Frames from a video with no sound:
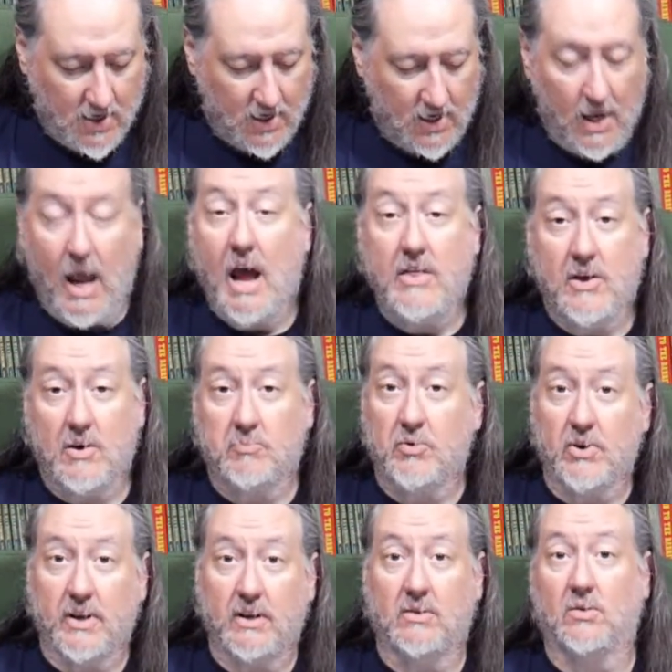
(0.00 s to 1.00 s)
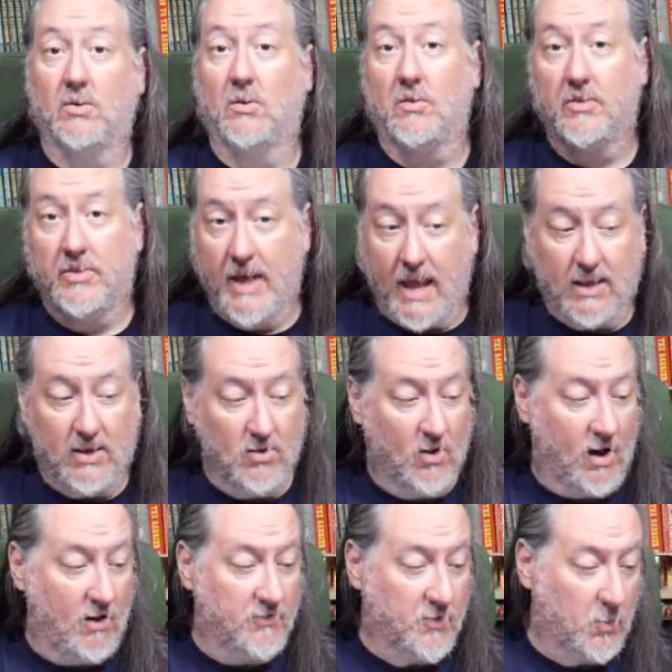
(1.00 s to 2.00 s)
And they're pretty cool. Thank you
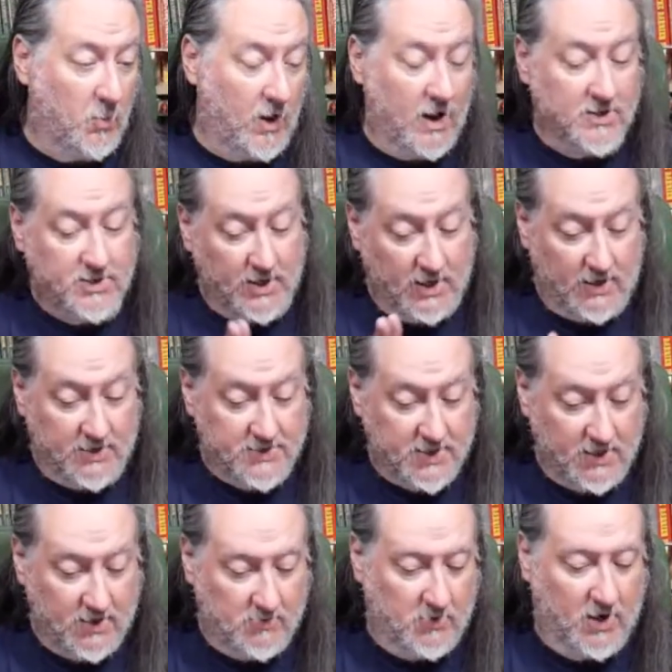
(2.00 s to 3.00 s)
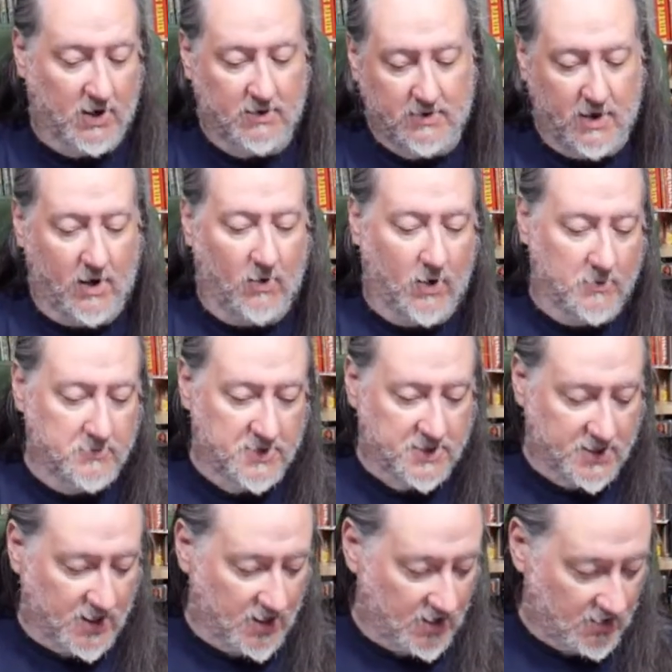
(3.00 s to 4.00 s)
all for watching. I'll see you tomorrow. No, I'm
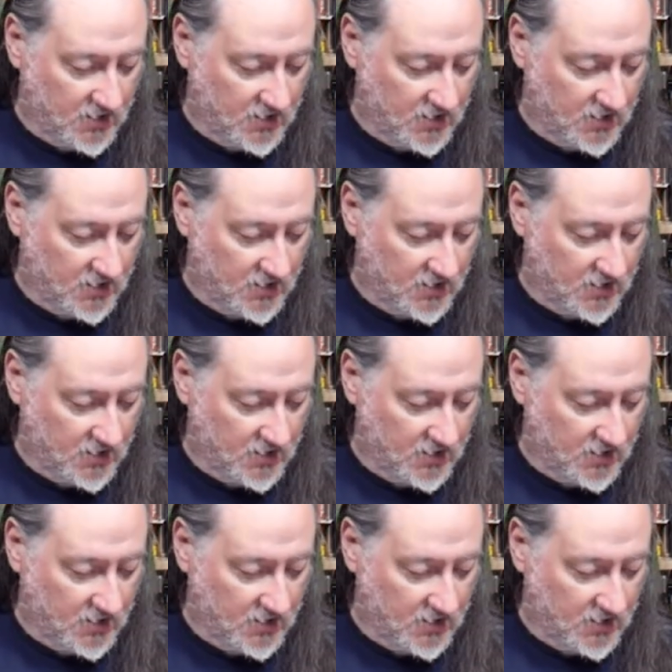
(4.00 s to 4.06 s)
just kidding.